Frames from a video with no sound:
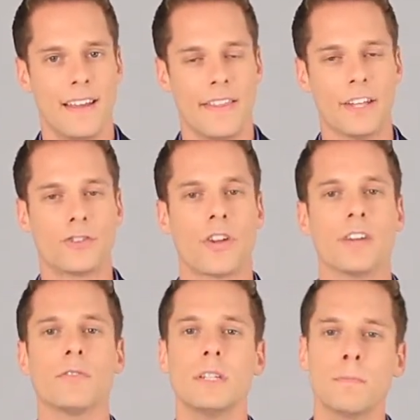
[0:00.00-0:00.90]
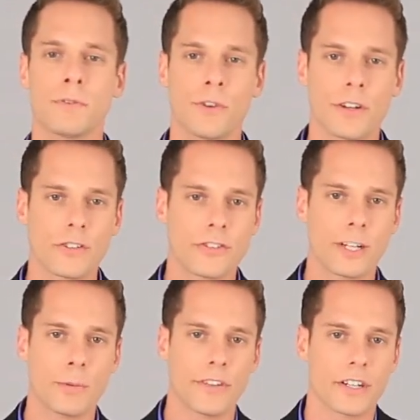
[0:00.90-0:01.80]
They generally prefer to
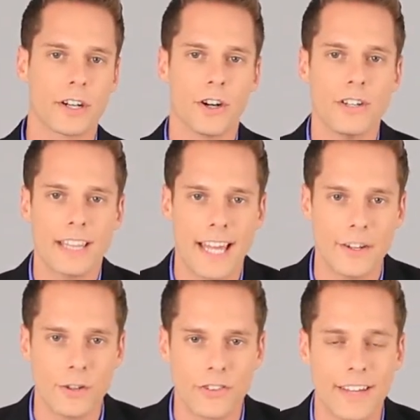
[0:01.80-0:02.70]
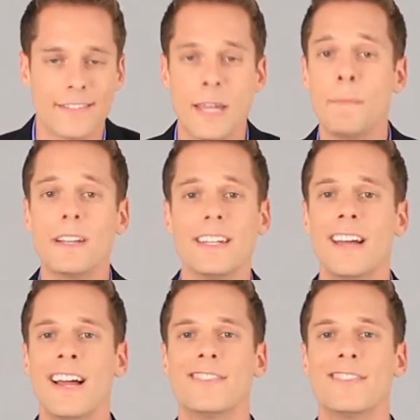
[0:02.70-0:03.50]
stick with their current lenders and typically